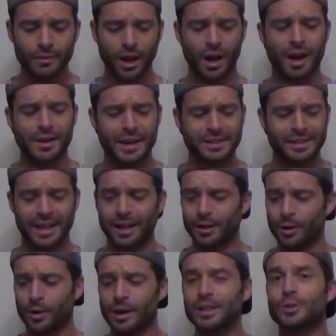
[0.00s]
Next
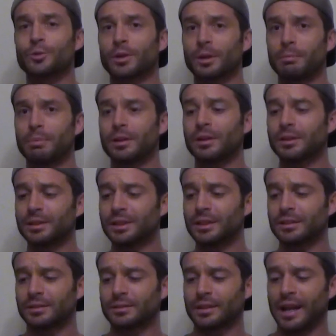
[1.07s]
category is
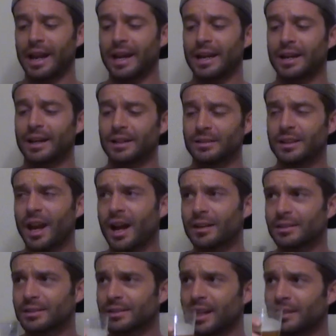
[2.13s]
drinkability. And
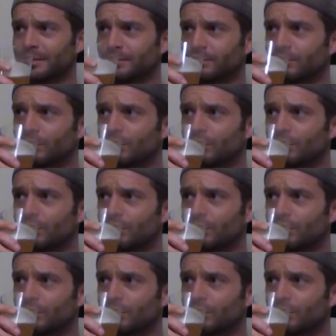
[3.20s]
yeah, it's not.